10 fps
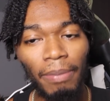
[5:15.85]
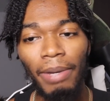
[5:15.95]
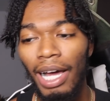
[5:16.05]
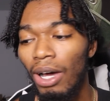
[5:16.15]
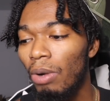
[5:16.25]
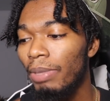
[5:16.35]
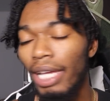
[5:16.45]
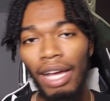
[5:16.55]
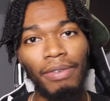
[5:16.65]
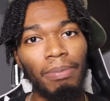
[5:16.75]
but I don't be
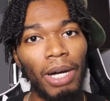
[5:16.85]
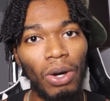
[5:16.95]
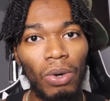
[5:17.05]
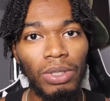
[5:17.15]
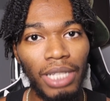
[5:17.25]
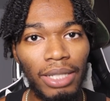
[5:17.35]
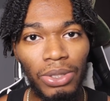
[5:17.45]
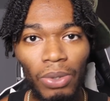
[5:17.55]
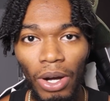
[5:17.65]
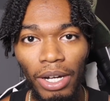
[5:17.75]
having my own
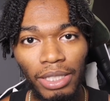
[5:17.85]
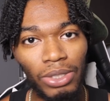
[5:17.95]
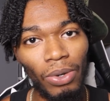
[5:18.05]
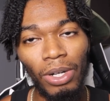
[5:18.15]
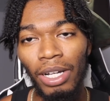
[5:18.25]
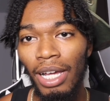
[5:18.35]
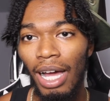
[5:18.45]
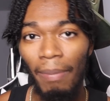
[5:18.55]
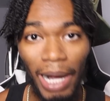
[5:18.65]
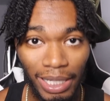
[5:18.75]
tattoo artist, or
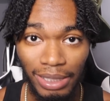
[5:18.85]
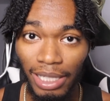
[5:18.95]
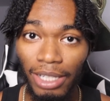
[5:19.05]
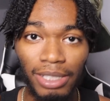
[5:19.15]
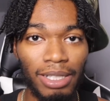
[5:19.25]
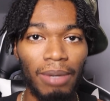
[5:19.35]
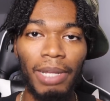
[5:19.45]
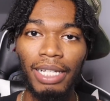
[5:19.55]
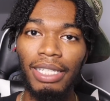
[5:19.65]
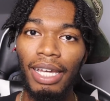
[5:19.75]
I'm out of state or something
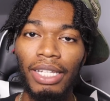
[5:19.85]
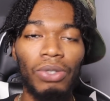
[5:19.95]
like that.